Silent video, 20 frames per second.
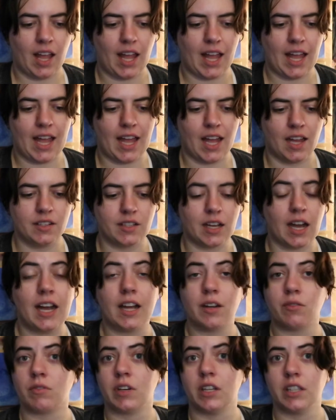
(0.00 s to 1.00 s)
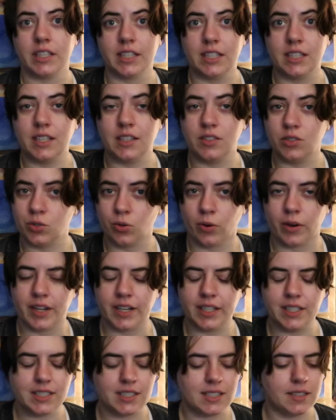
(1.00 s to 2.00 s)
and I really enjoyed
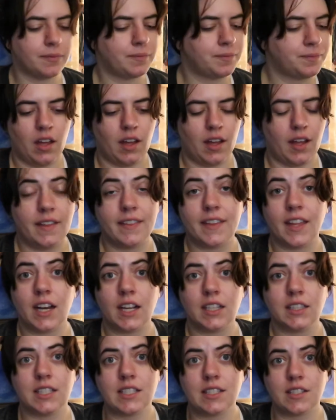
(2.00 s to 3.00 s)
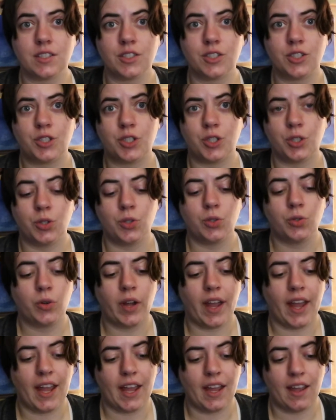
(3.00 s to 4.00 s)
it. And then I listened to
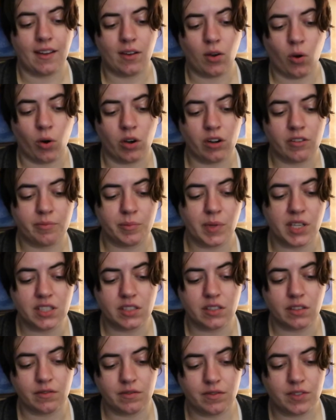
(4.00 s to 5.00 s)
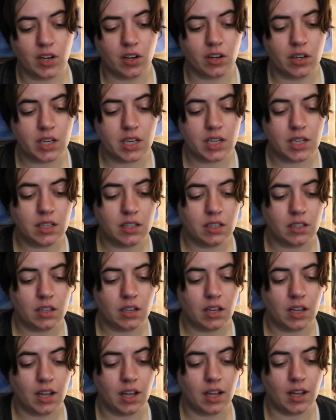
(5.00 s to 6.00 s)
A Court of Mist and Fury
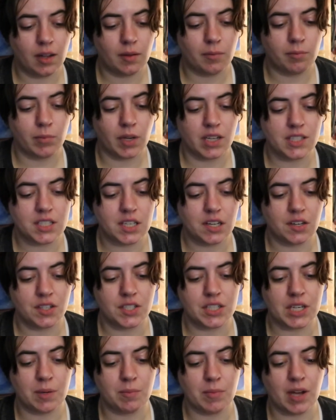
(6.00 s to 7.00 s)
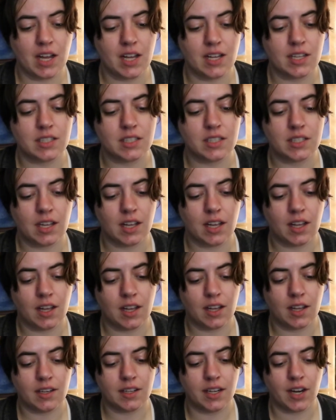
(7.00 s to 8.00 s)
um, by Sarah J. Maas,
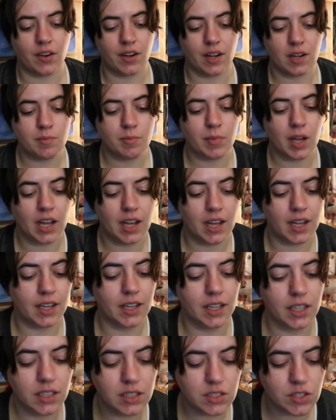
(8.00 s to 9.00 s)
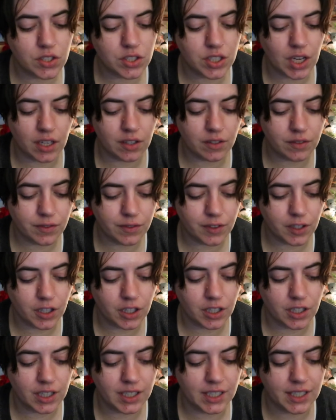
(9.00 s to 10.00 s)
uh, narrated by
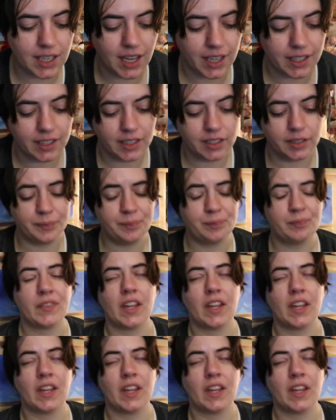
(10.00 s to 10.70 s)
Jennifer Ikeda.